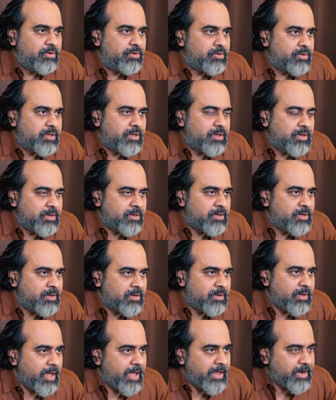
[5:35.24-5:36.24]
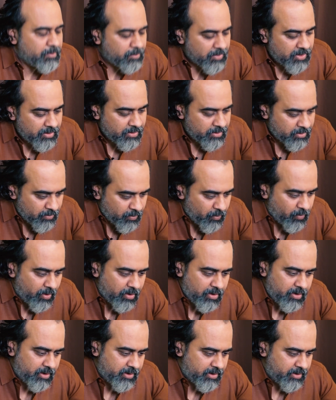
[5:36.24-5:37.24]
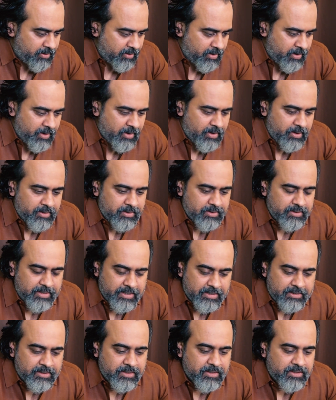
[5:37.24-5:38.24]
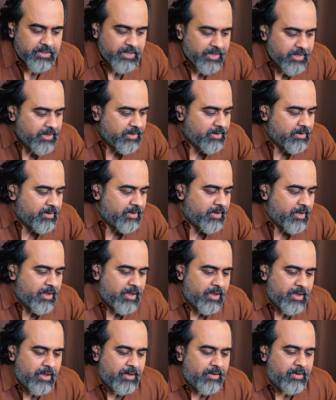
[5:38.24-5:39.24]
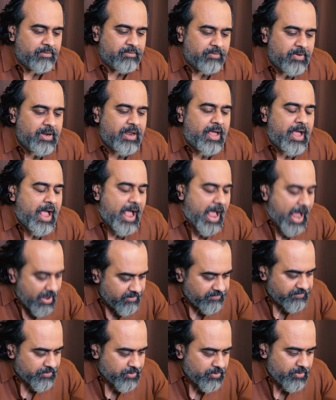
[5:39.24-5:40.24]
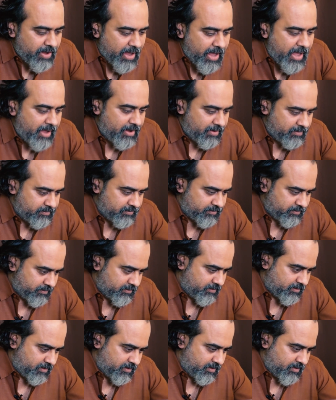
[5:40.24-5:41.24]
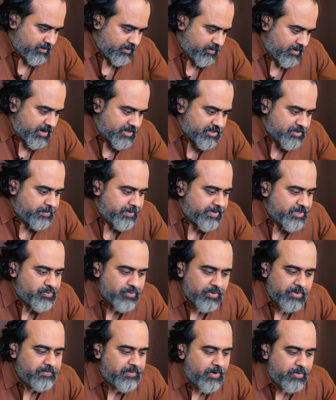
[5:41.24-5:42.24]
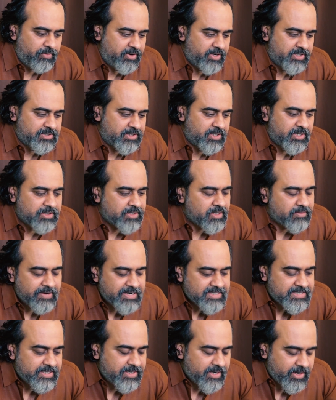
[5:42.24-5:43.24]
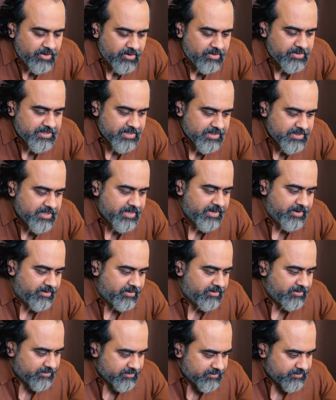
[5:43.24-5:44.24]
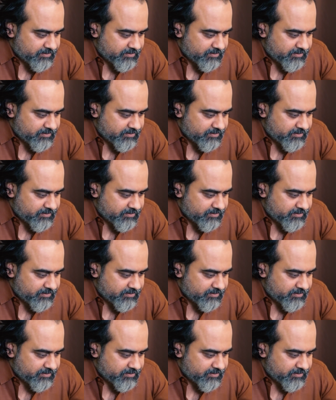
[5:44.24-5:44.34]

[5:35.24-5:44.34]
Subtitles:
to the animal world, then the thing will have to have a spiritual foundation, otherwise it cannot succeed.